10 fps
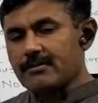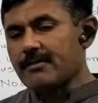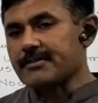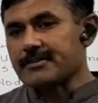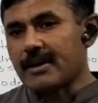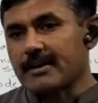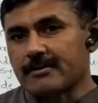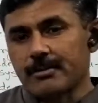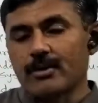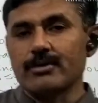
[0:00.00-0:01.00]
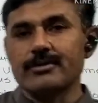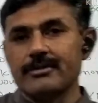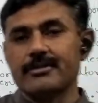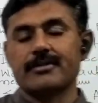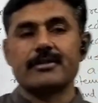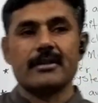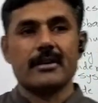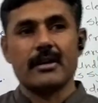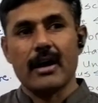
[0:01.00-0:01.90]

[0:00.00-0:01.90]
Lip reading: we have studied, bones